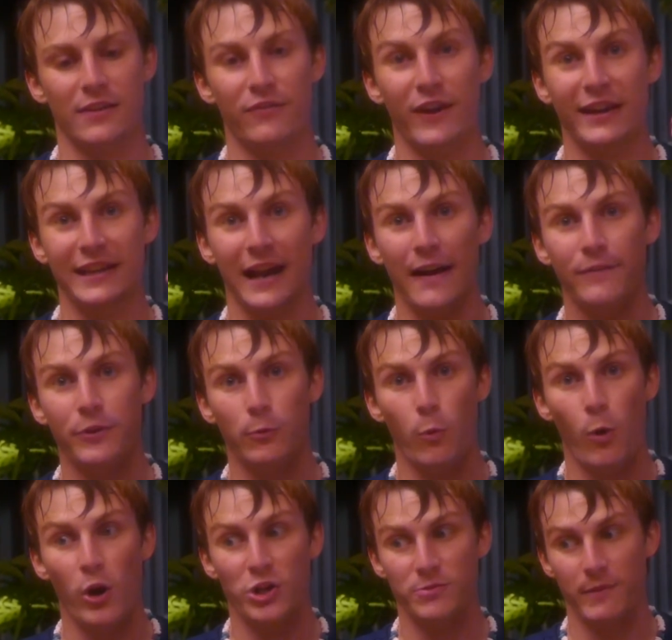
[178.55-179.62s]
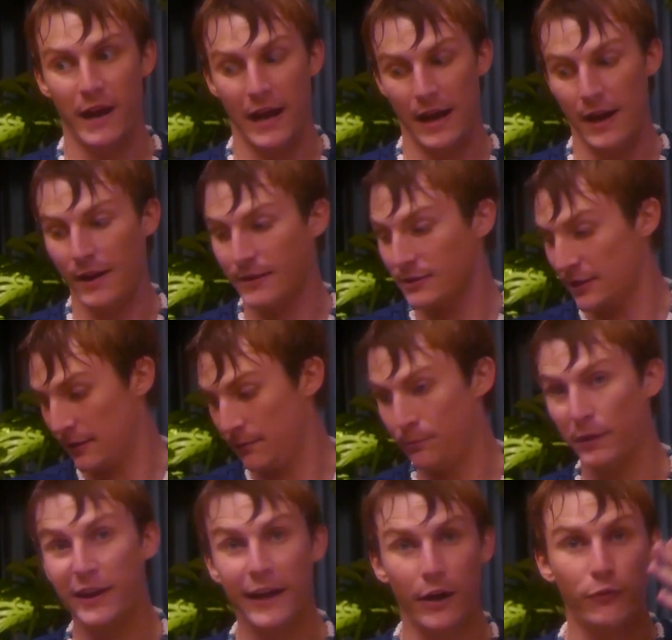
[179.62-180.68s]
In fact, I have to wash my hands and
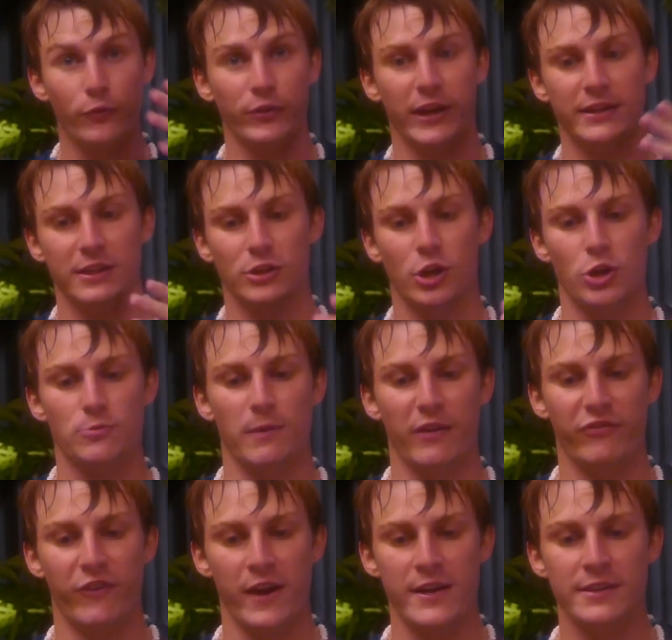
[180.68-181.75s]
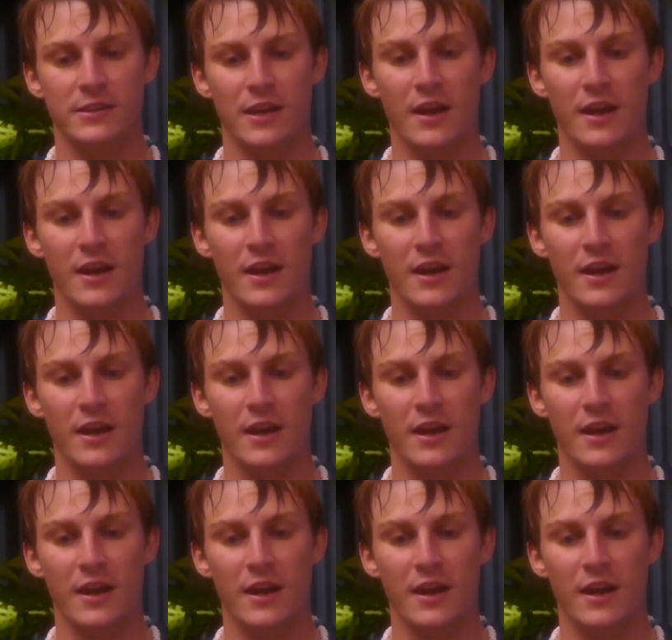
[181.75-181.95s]
be careful not to touch my face